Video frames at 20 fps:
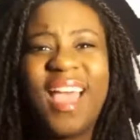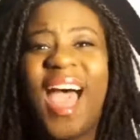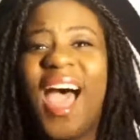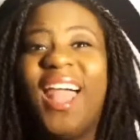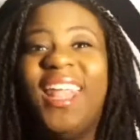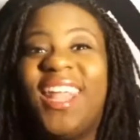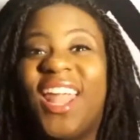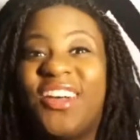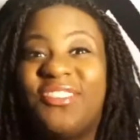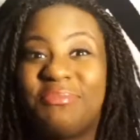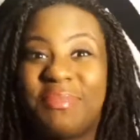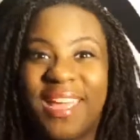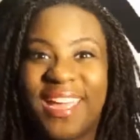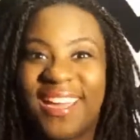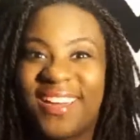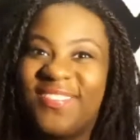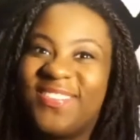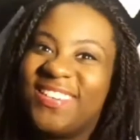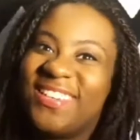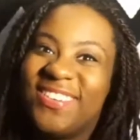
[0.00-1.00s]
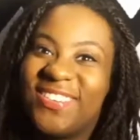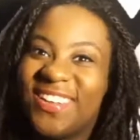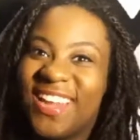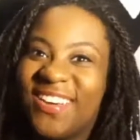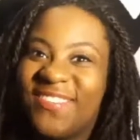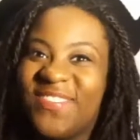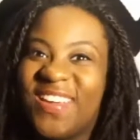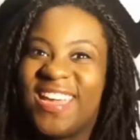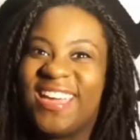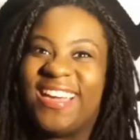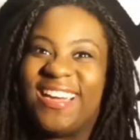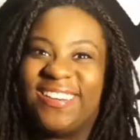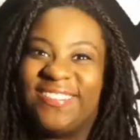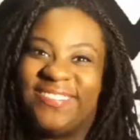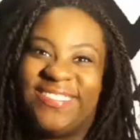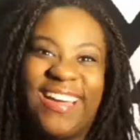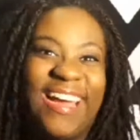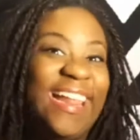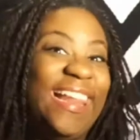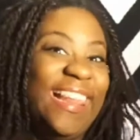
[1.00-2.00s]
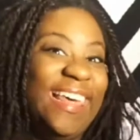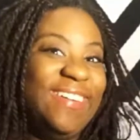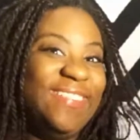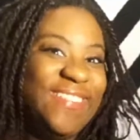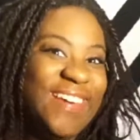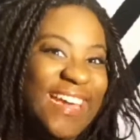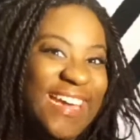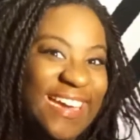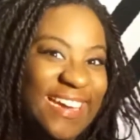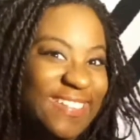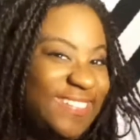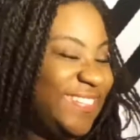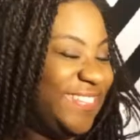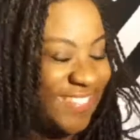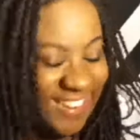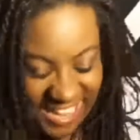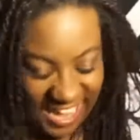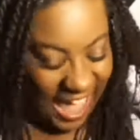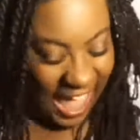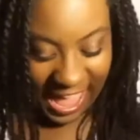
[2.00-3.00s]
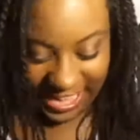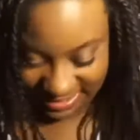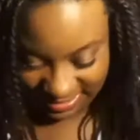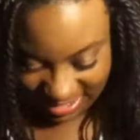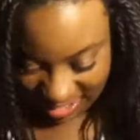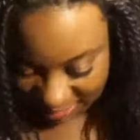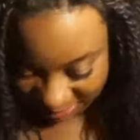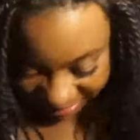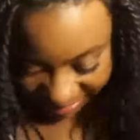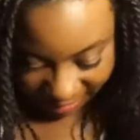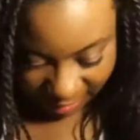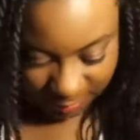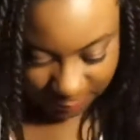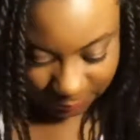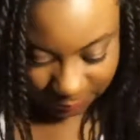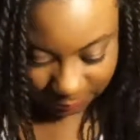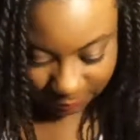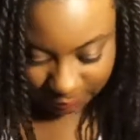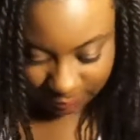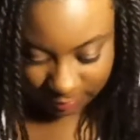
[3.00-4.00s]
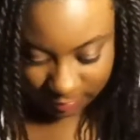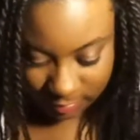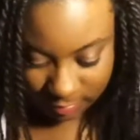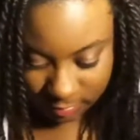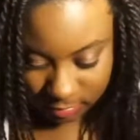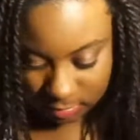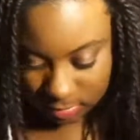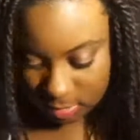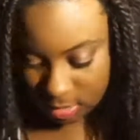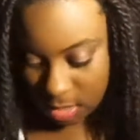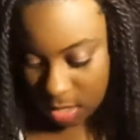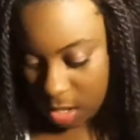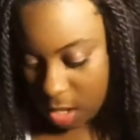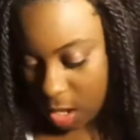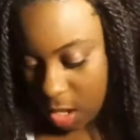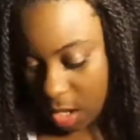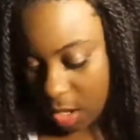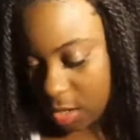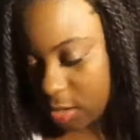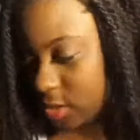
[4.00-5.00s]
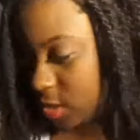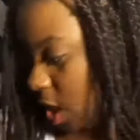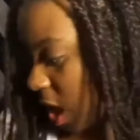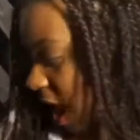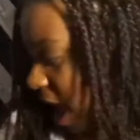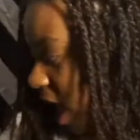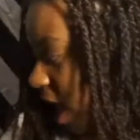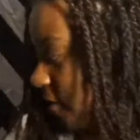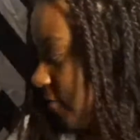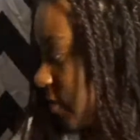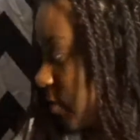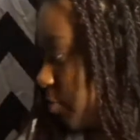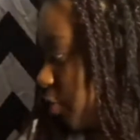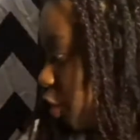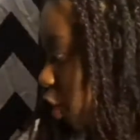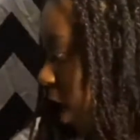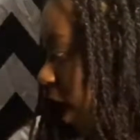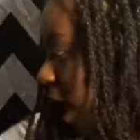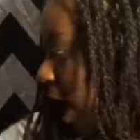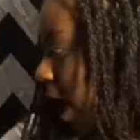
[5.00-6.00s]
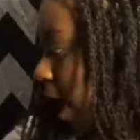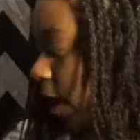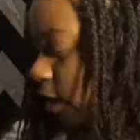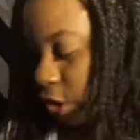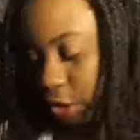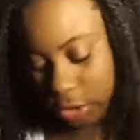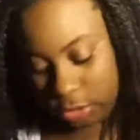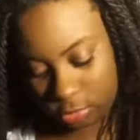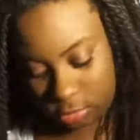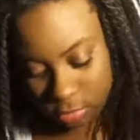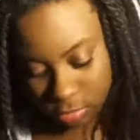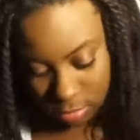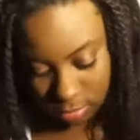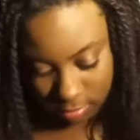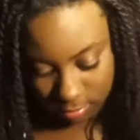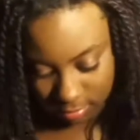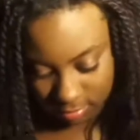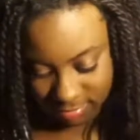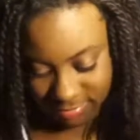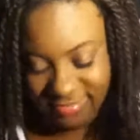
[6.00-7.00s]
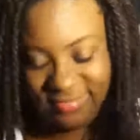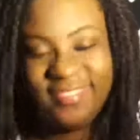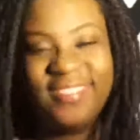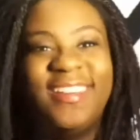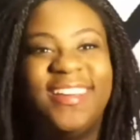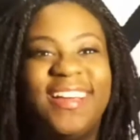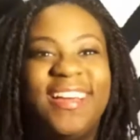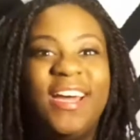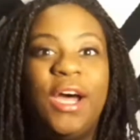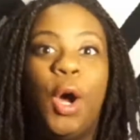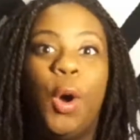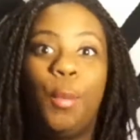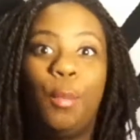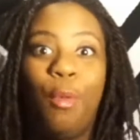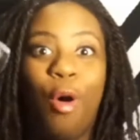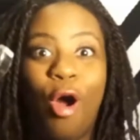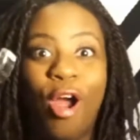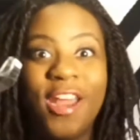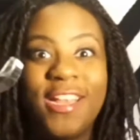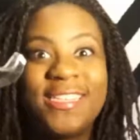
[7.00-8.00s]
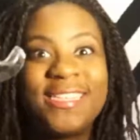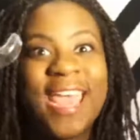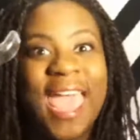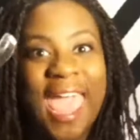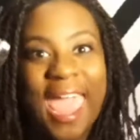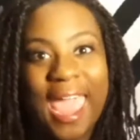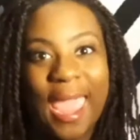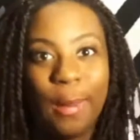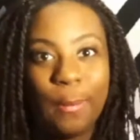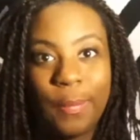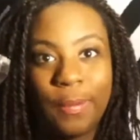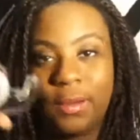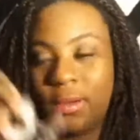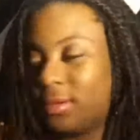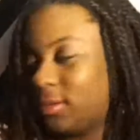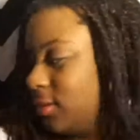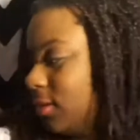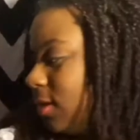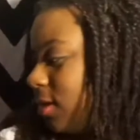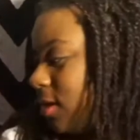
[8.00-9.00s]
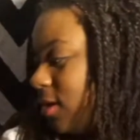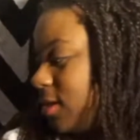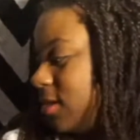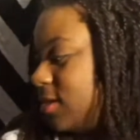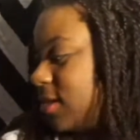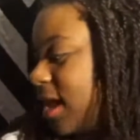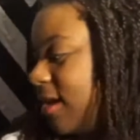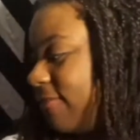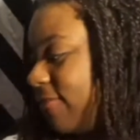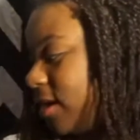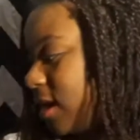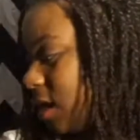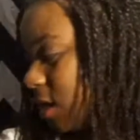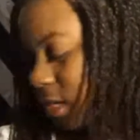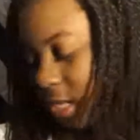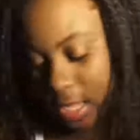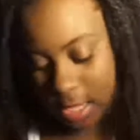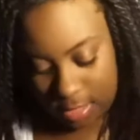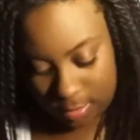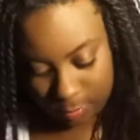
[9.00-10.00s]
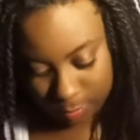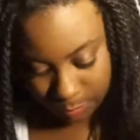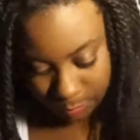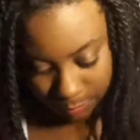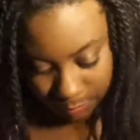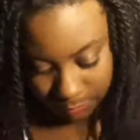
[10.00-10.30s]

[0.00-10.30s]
I love makeup. Do you love makeup? I love makeup. Oh my God. Okay. So I have some trash. More tape, definitely.